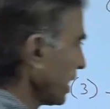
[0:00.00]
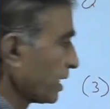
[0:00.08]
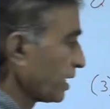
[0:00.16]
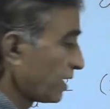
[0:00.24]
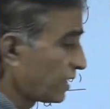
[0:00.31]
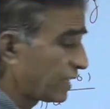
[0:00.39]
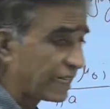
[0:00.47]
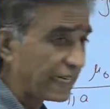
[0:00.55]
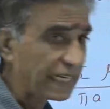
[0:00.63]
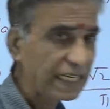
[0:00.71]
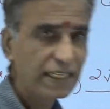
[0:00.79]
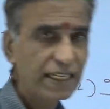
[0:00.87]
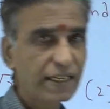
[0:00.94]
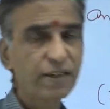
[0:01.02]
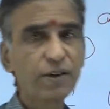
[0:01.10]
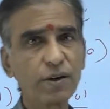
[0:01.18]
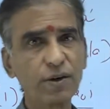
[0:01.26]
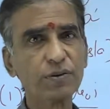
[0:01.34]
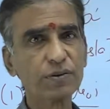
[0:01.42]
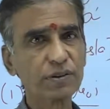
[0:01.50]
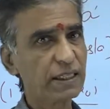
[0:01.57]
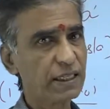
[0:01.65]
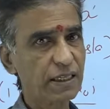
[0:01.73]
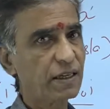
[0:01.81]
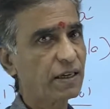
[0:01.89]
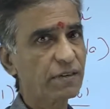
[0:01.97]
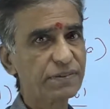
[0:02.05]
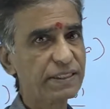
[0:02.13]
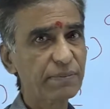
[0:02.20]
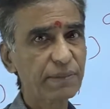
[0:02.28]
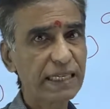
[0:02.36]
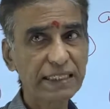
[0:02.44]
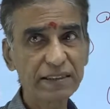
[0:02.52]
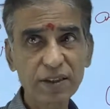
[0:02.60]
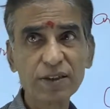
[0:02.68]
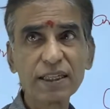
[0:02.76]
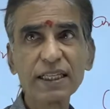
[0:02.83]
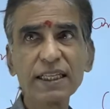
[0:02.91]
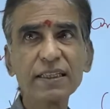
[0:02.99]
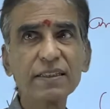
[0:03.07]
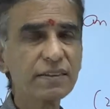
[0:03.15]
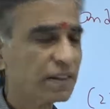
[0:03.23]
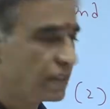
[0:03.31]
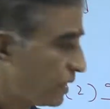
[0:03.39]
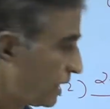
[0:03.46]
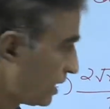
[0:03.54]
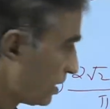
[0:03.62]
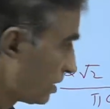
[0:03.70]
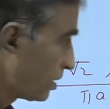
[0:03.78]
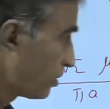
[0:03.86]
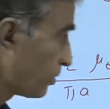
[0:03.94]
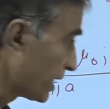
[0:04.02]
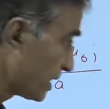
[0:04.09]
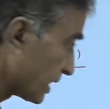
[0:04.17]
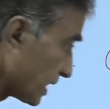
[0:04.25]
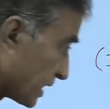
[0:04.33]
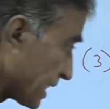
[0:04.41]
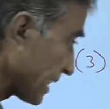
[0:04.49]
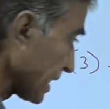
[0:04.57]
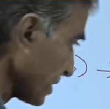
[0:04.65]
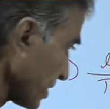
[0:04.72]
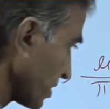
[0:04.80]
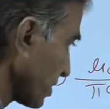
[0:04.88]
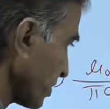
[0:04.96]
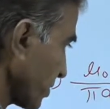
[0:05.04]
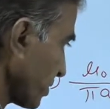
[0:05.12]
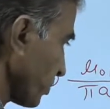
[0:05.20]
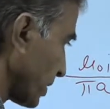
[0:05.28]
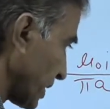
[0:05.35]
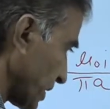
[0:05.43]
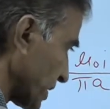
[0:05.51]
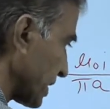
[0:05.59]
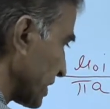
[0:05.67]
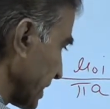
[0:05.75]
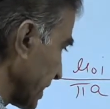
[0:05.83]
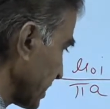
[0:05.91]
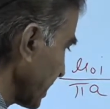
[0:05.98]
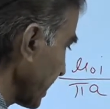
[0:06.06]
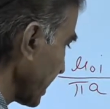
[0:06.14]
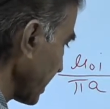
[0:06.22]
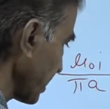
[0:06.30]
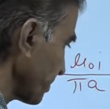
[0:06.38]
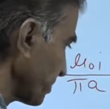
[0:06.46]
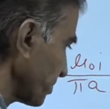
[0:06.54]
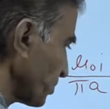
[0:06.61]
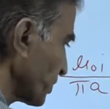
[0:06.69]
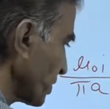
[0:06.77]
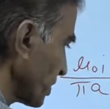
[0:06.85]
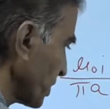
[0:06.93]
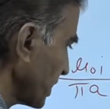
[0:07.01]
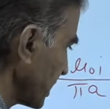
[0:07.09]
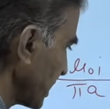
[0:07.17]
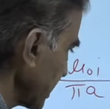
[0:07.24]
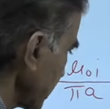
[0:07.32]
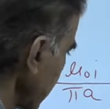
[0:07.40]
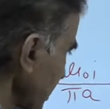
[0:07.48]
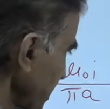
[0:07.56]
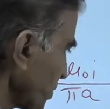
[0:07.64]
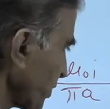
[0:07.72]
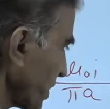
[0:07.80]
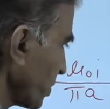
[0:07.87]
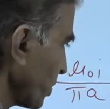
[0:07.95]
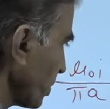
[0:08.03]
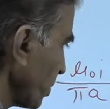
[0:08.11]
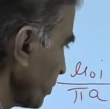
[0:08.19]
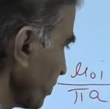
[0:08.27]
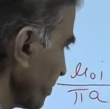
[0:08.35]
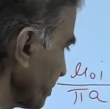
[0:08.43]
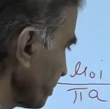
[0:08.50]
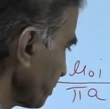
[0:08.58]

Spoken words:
And all are identical? No. They are all of same length only. And what is the distance? What is the distance here? Distance is this one? No.